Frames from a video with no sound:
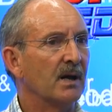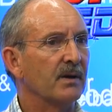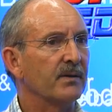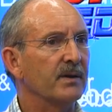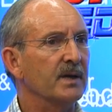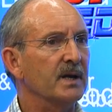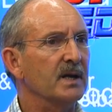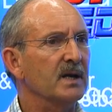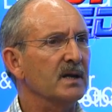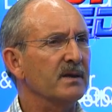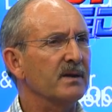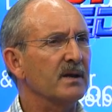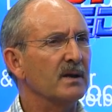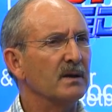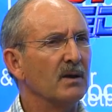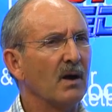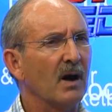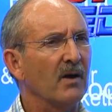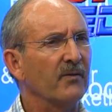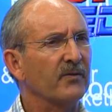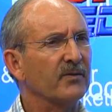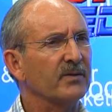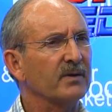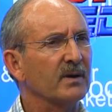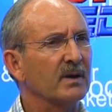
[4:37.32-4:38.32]
The
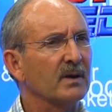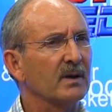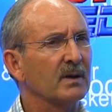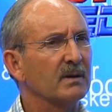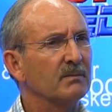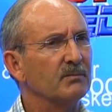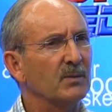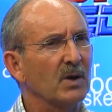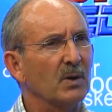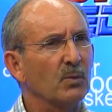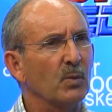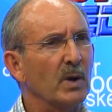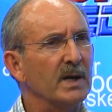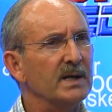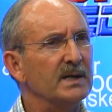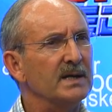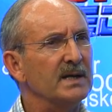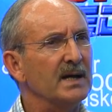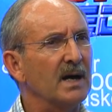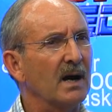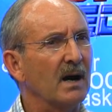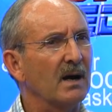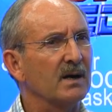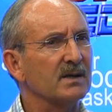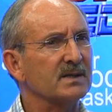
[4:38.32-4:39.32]
loft, a
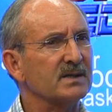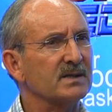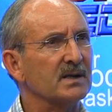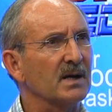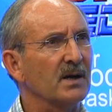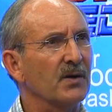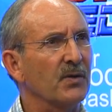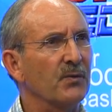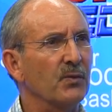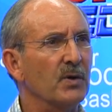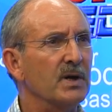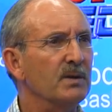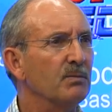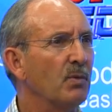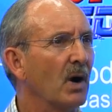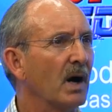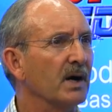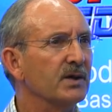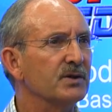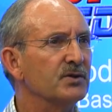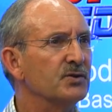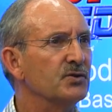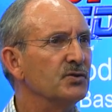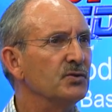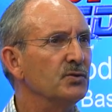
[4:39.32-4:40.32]
Wendy house,
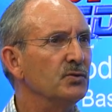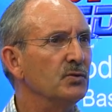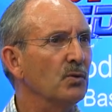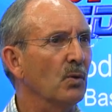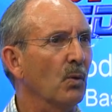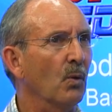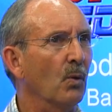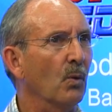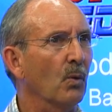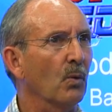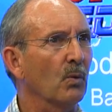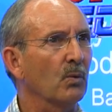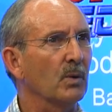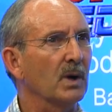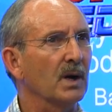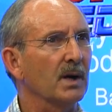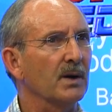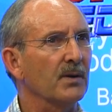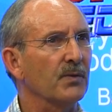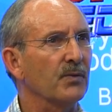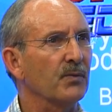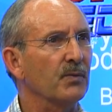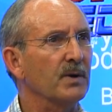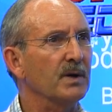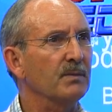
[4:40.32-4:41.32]
3x2
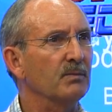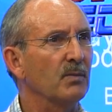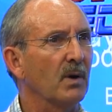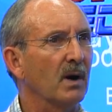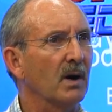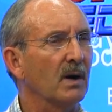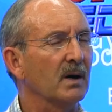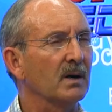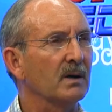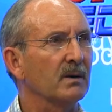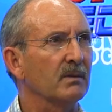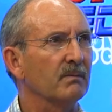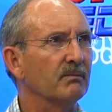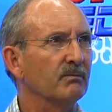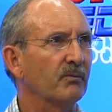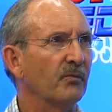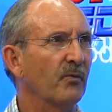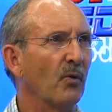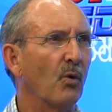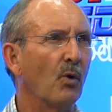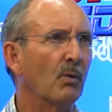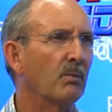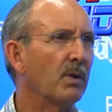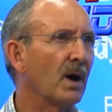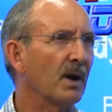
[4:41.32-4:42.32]
or
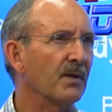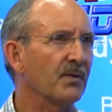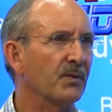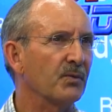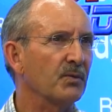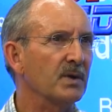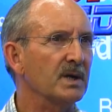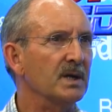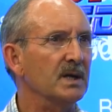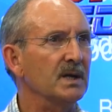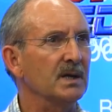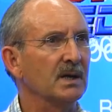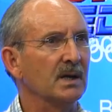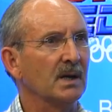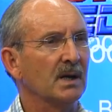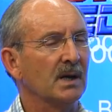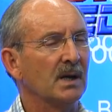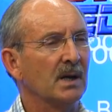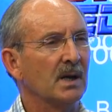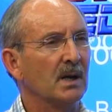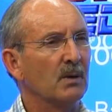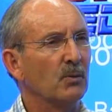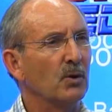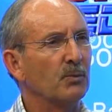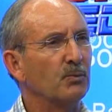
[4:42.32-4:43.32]
4x3
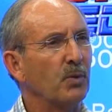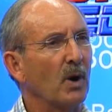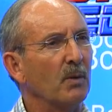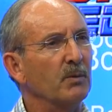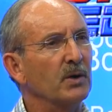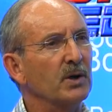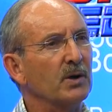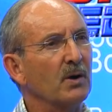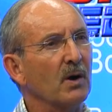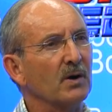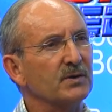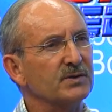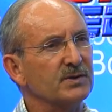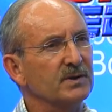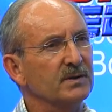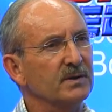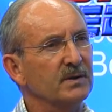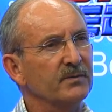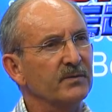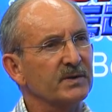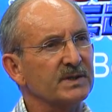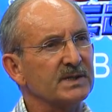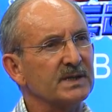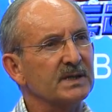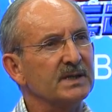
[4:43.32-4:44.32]
would probably cost you in
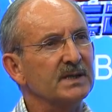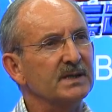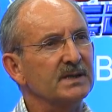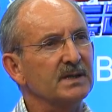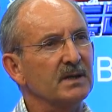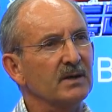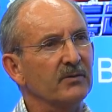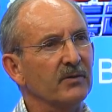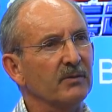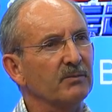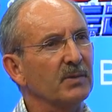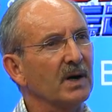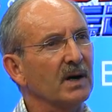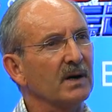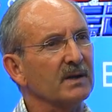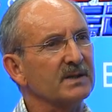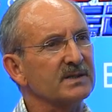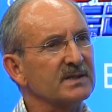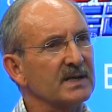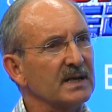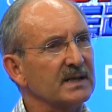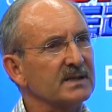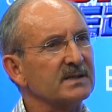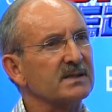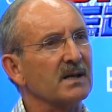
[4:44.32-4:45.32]
the vicinity of about
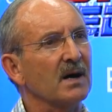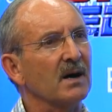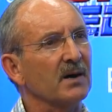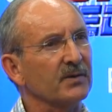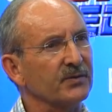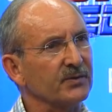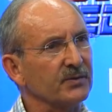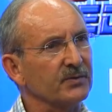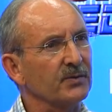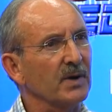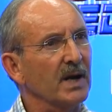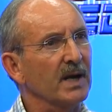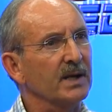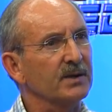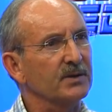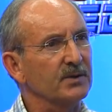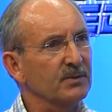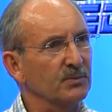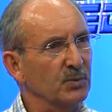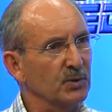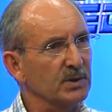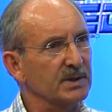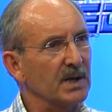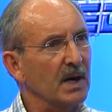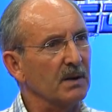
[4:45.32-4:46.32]
6,000 Rand
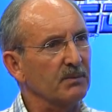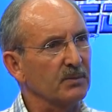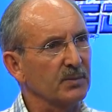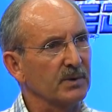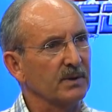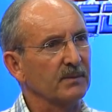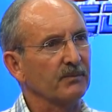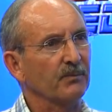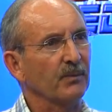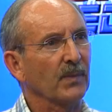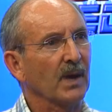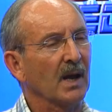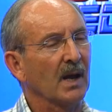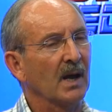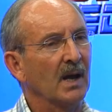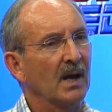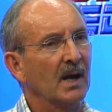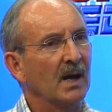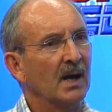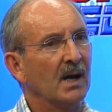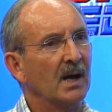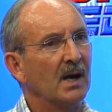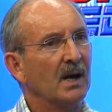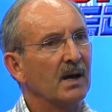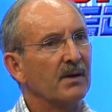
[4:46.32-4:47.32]
to put up.
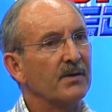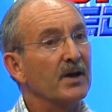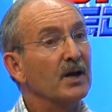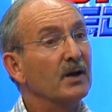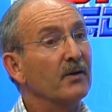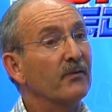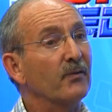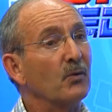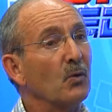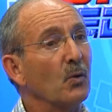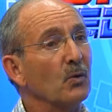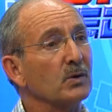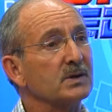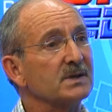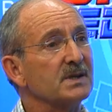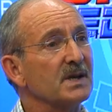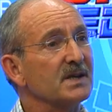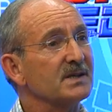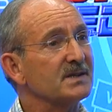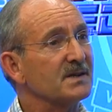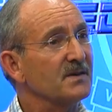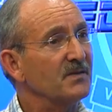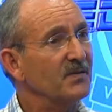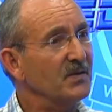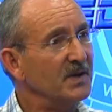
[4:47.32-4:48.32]
Then of course
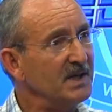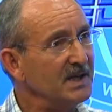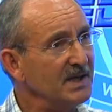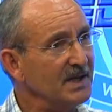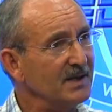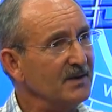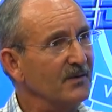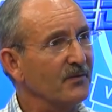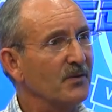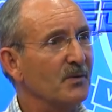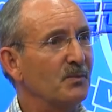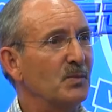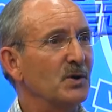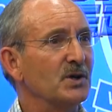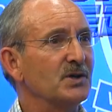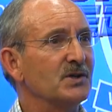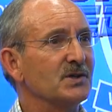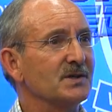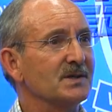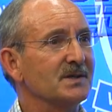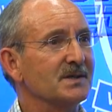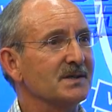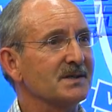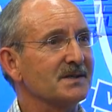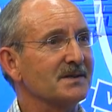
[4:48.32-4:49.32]
there's the feeding of the
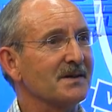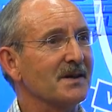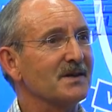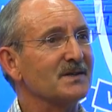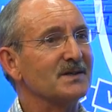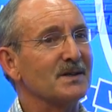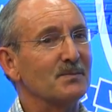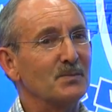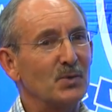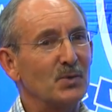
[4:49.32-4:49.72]
pigeons, there's